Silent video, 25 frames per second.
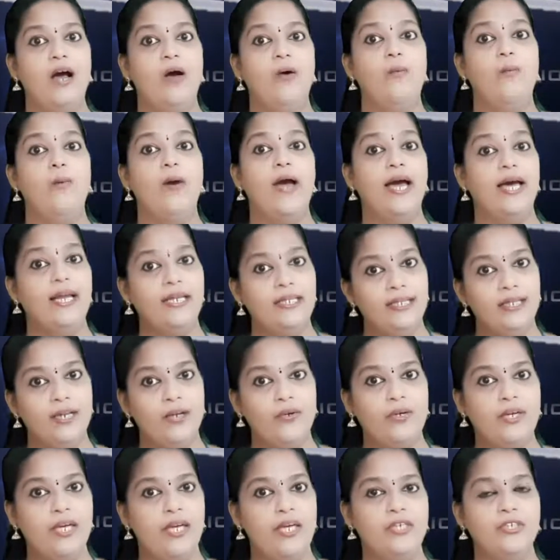where the
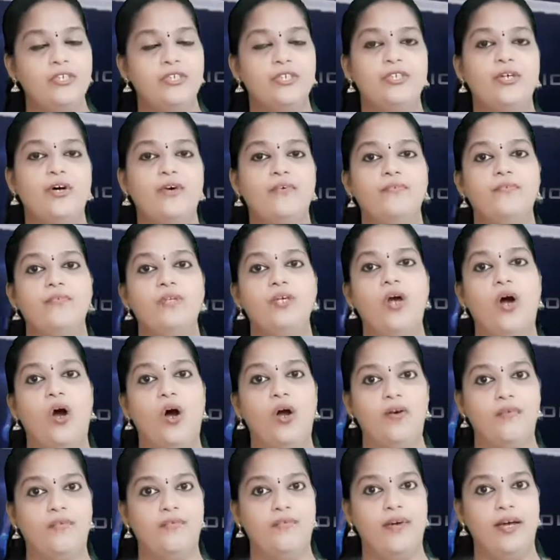location of the
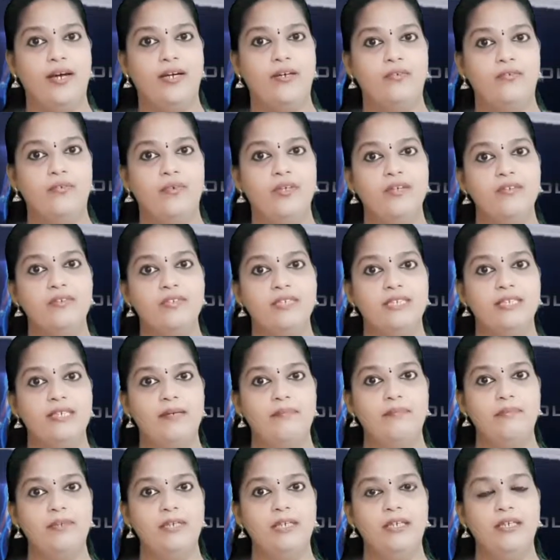olfactory
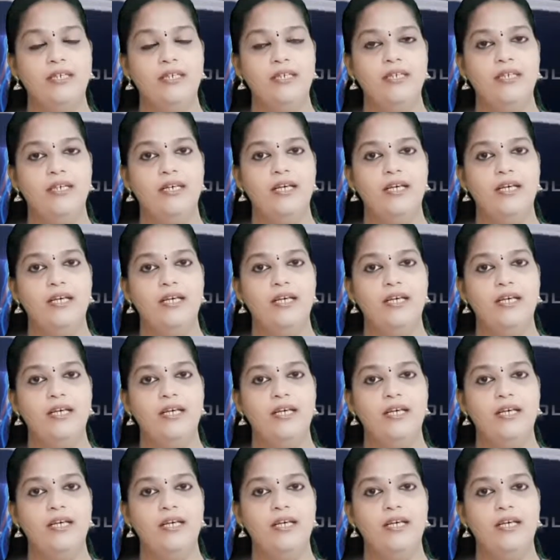receptor